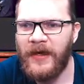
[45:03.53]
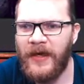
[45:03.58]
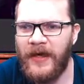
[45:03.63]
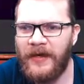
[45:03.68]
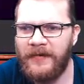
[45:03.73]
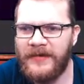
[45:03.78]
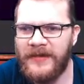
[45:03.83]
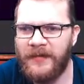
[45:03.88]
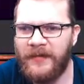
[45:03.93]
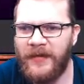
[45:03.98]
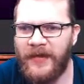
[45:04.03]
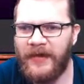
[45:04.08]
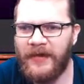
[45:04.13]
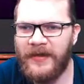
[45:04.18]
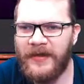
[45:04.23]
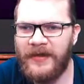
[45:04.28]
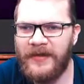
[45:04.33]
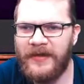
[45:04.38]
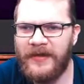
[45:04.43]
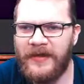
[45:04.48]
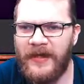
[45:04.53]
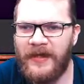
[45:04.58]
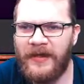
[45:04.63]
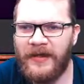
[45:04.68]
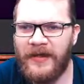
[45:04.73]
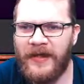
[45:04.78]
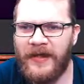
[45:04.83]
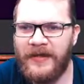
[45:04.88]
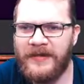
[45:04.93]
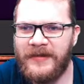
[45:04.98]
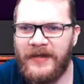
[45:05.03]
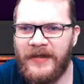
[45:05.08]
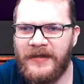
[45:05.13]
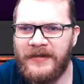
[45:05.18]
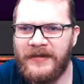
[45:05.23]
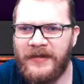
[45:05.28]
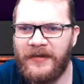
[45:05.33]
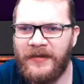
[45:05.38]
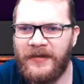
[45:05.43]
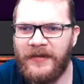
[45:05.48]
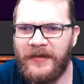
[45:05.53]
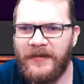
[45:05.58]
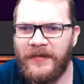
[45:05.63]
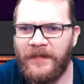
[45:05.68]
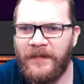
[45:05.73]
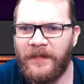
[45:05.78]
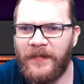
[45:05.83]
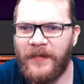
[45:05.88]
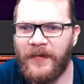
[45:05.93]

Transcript: Hey, what's up, LK, LK Designs? How are you doing?